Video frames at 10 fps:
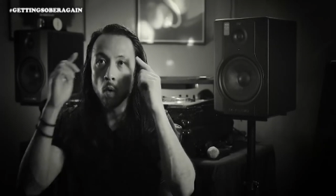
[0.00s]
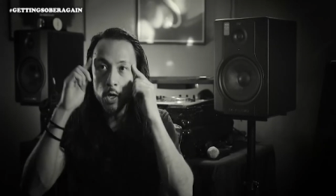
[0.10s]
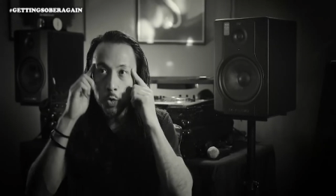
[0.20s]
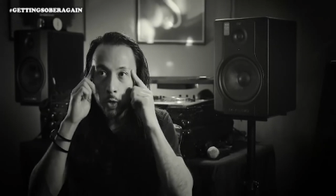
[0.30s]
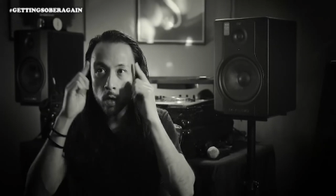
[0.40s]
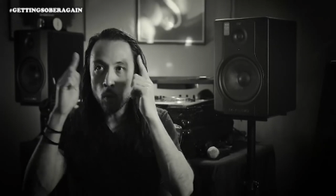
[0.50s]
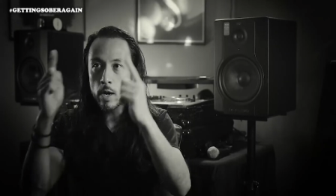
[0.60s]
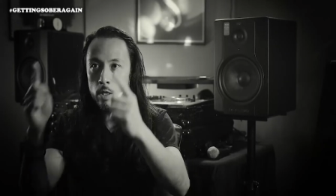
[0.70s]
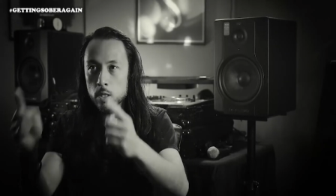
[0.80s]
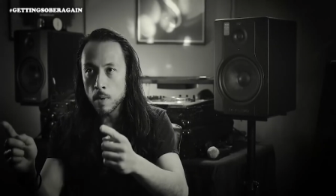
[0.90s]
What are you going to
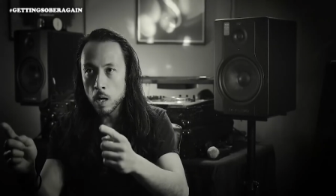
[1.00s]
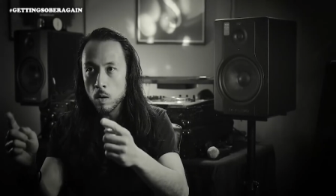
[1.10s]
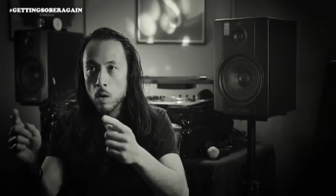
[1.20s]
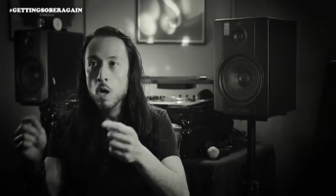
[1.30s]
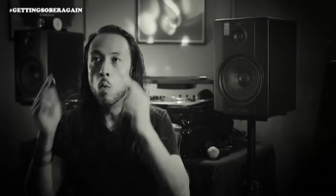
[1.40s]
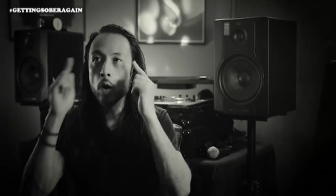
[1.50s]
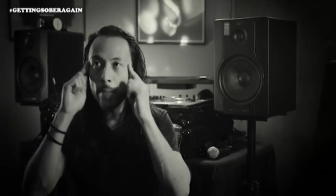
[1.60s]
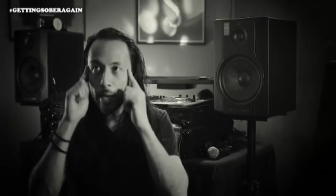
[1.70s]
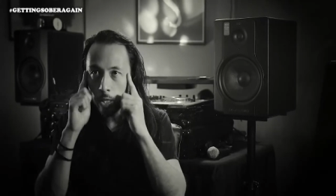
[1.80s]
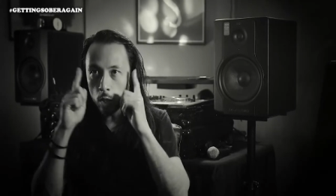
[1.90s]
wear tomorrow? What
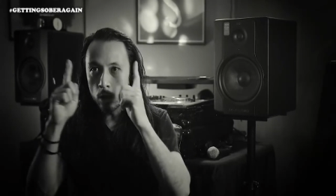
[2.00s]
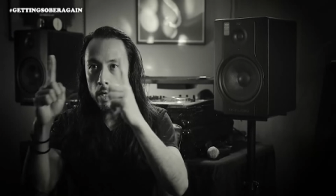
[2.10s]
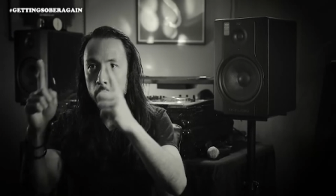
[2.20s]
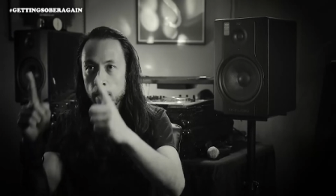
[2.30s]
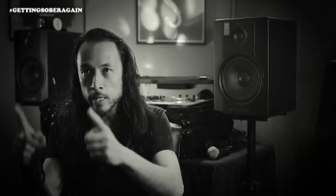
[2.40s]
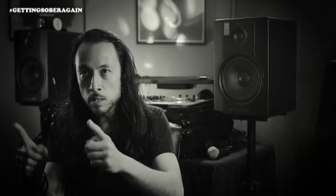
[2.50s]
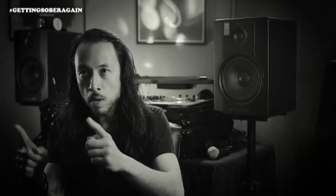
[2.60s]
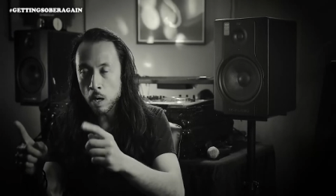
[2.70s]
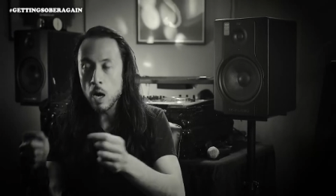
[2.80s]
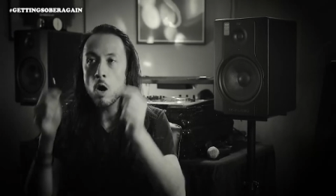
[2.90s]
am I going to look like
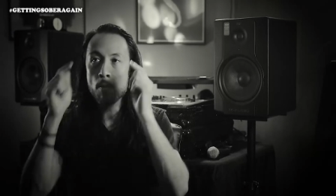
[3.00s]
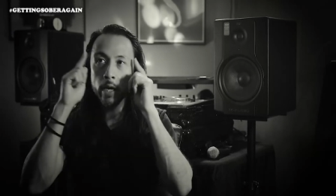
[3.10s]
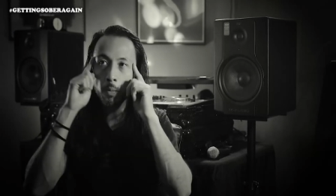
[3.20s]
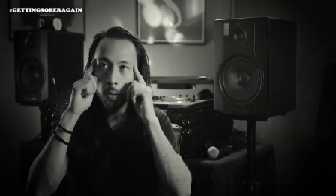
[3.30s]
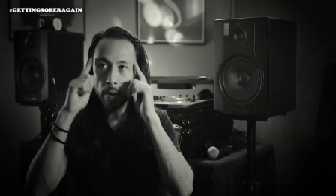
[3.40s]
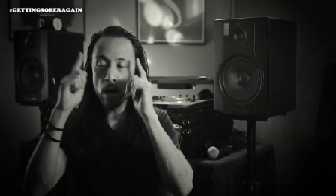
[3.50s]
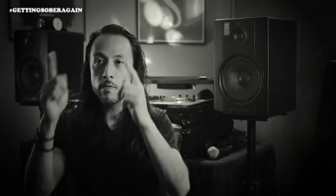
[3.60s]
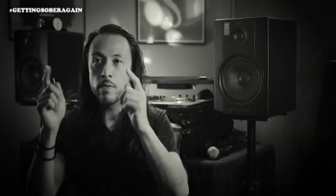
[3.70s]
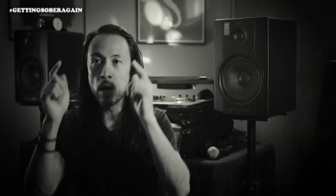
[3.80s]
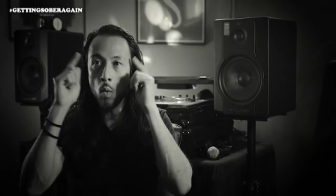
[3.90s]
tomorrow? How am I going to
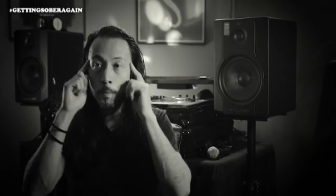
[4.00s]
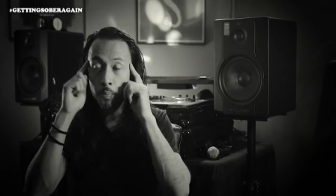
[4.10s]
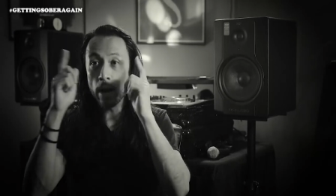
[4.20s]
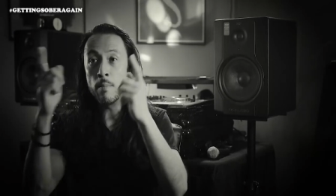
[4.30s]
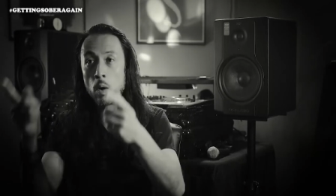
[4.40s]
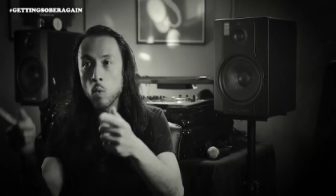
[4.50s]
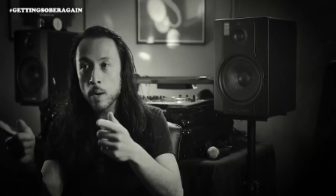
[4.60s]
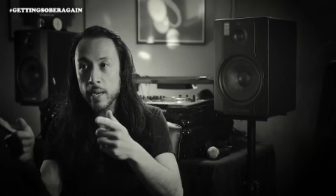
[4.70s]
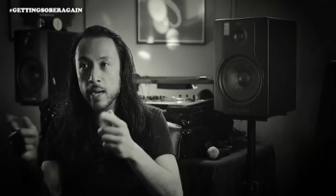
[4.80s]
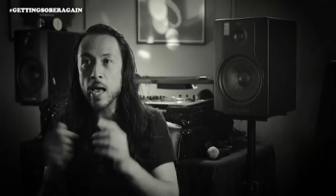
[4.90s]
prepare for that? What am I, what
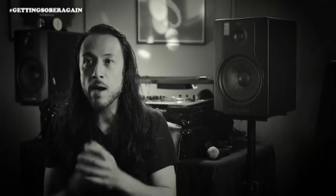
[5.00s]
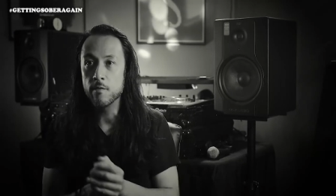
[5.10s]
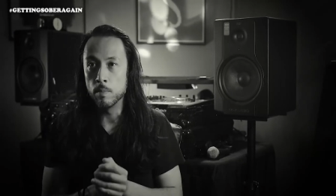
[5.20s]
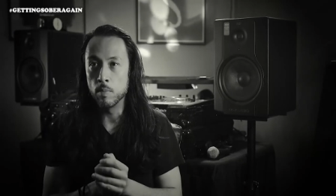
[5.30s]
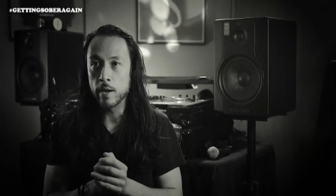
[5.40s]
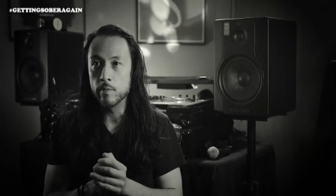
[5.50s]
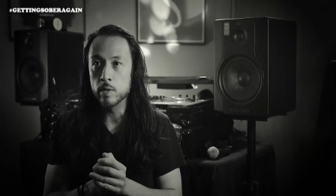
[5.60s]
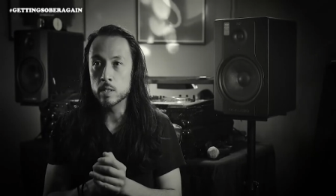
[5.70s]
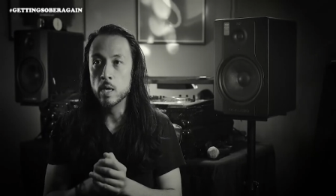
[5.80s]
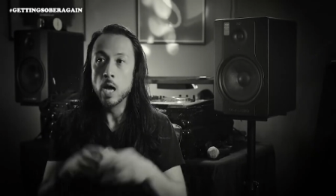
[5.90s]
am I going to have for
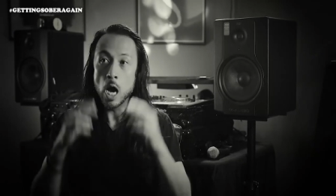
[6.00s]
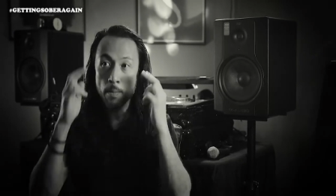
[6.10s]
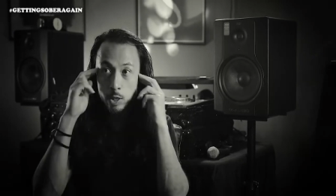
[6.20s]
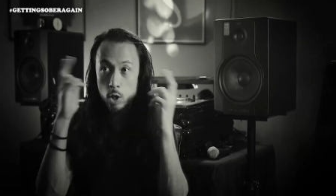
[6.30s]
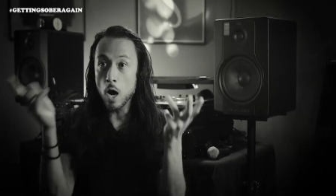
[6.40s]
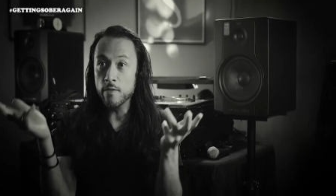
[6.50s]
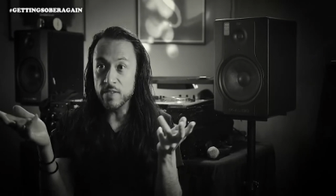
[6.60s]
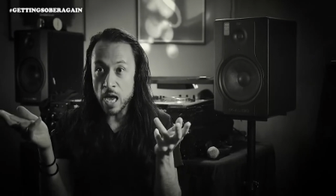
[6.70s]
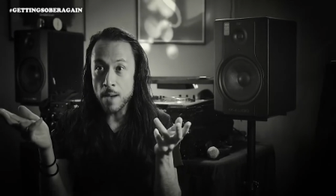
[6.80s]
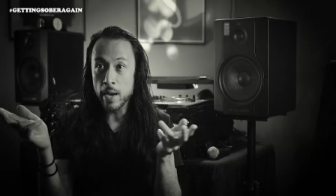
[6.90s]
breakfast? How much
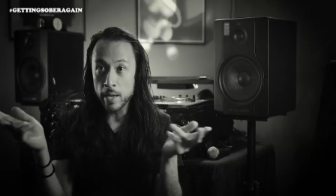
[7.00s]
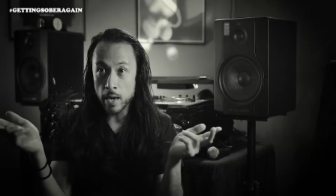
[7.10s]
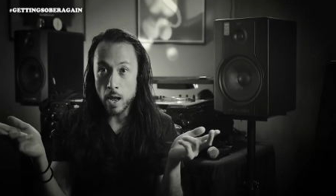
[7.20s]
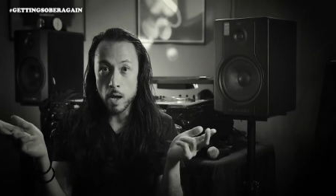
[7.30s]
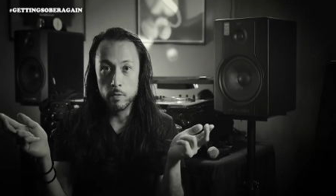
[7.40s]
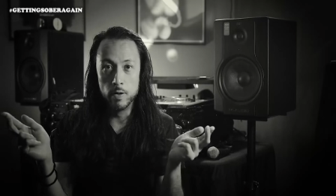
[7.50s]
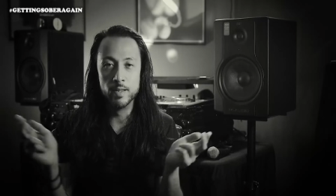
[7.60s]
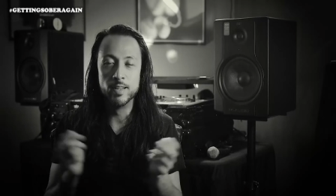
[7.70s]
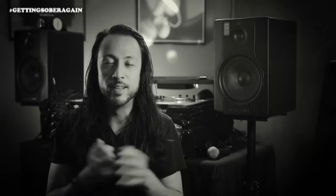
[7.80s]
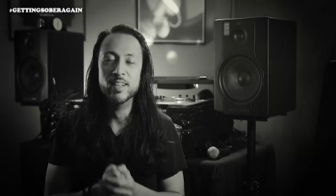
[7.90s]
coffee am I going to
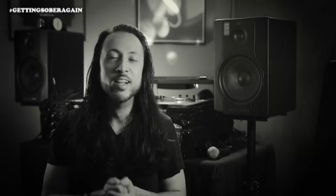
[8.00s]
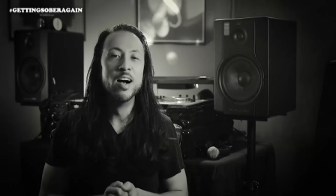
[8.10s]
have?